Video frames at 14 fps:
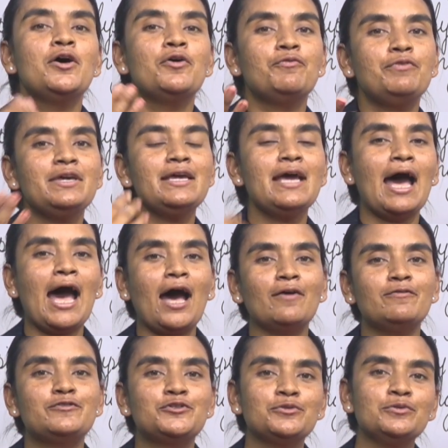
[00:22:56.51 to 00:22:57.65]
We
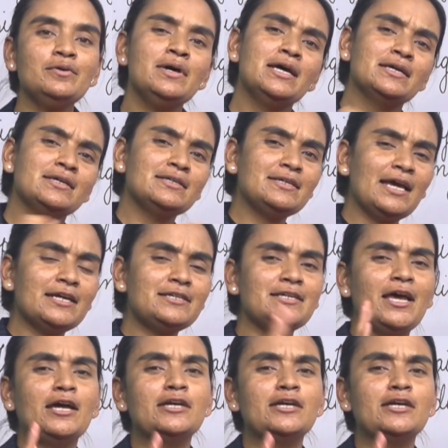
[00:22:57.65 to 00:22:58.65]
have to get